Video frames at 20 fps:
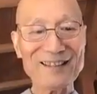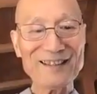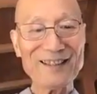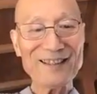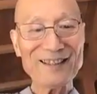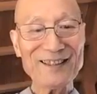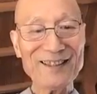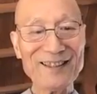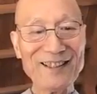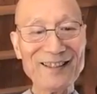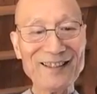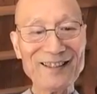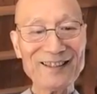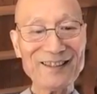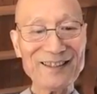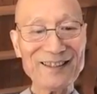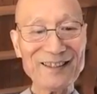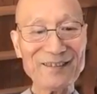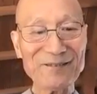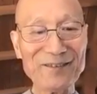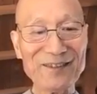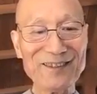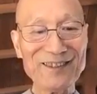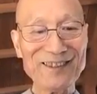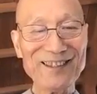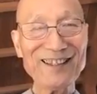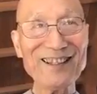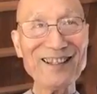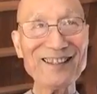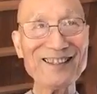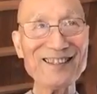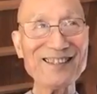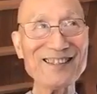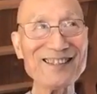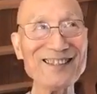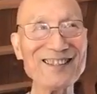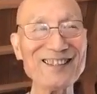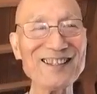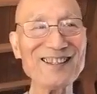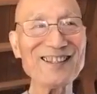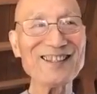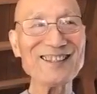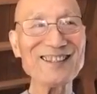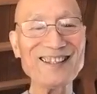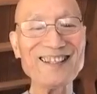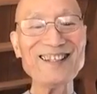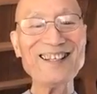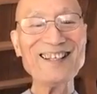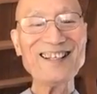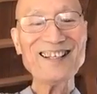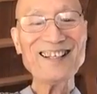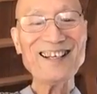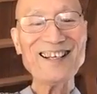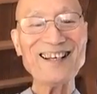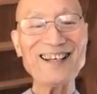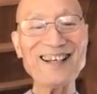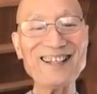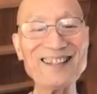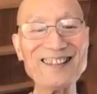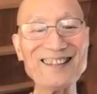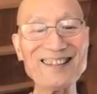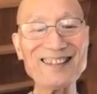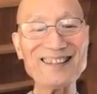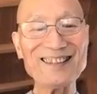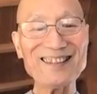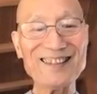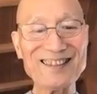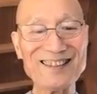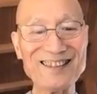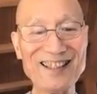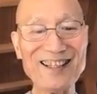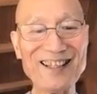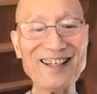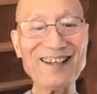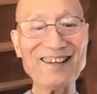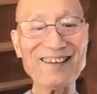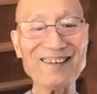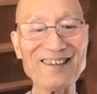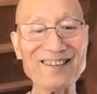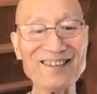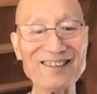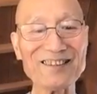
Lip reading: this is very interesting. This saying.